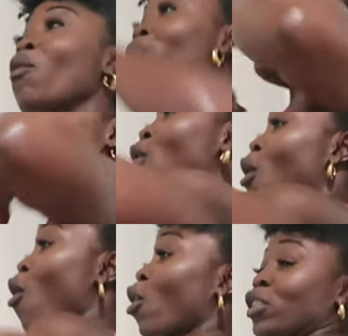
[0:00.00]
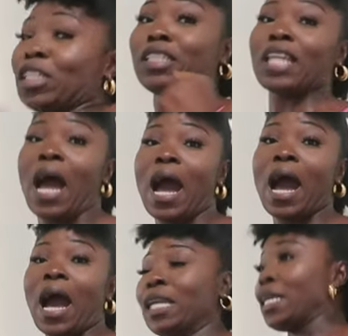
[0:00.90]
We rejoice and die.
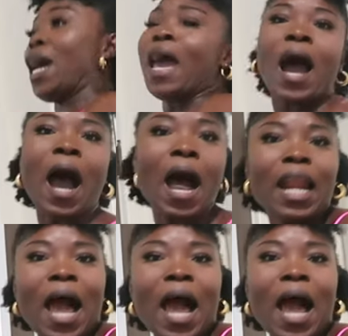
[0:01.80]
Ha